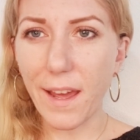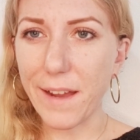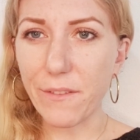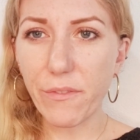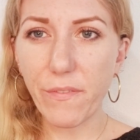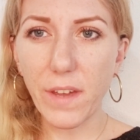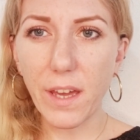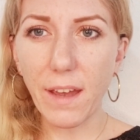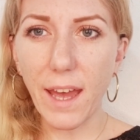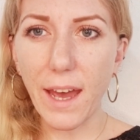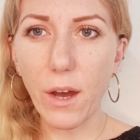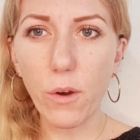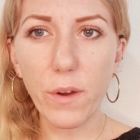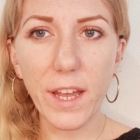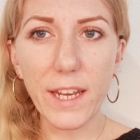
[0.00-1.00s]
and figure
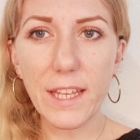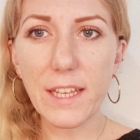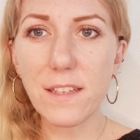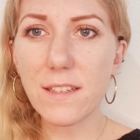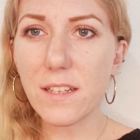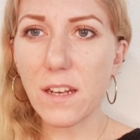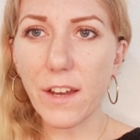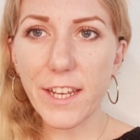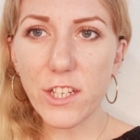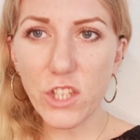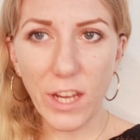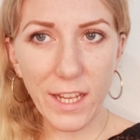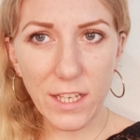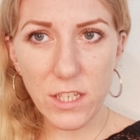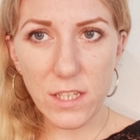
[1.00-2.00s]
out any slight
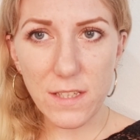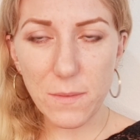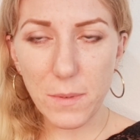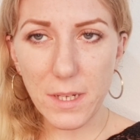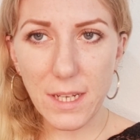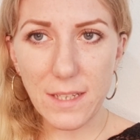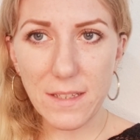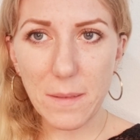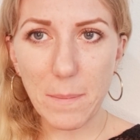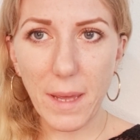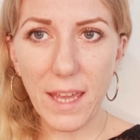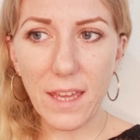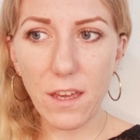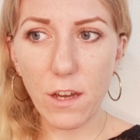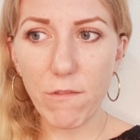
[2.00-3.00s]
changes we need to
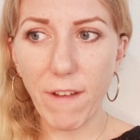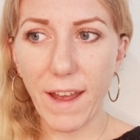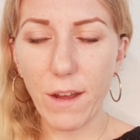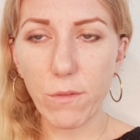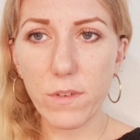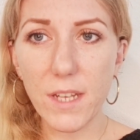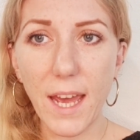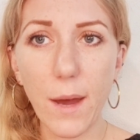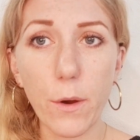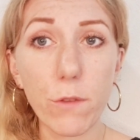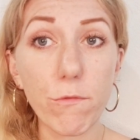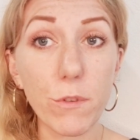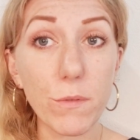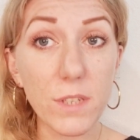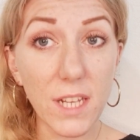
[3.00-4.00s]
make around our
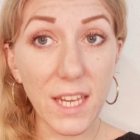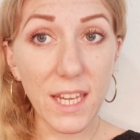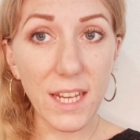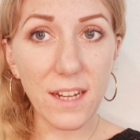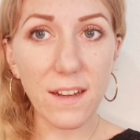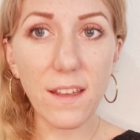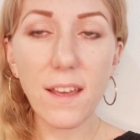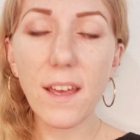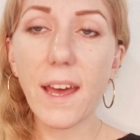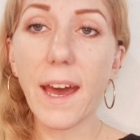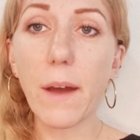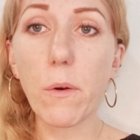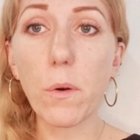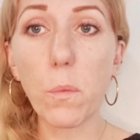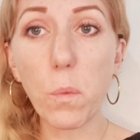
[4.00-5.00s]
routine,
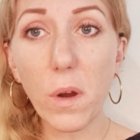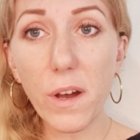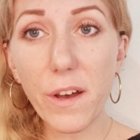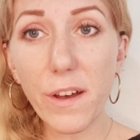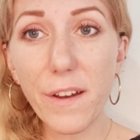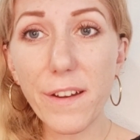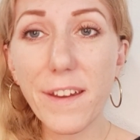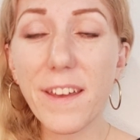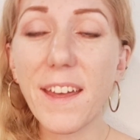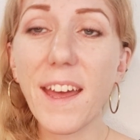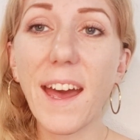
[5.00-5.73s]
our work,